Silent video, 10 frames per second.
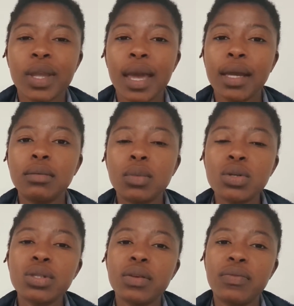and
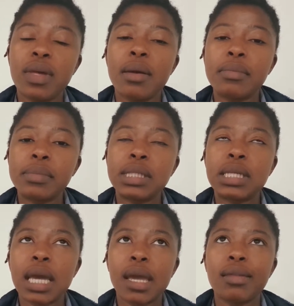most of them
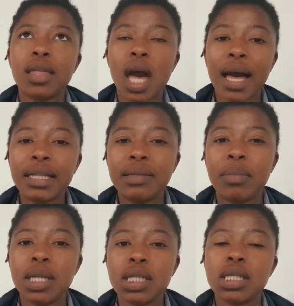say there aren't
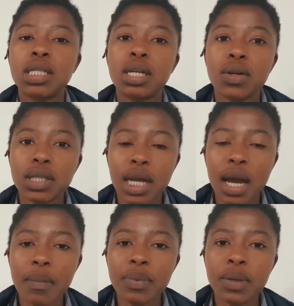many
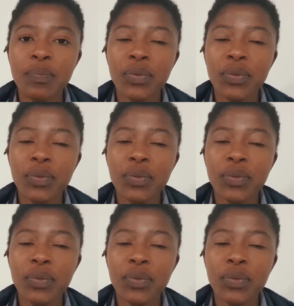stereotypes,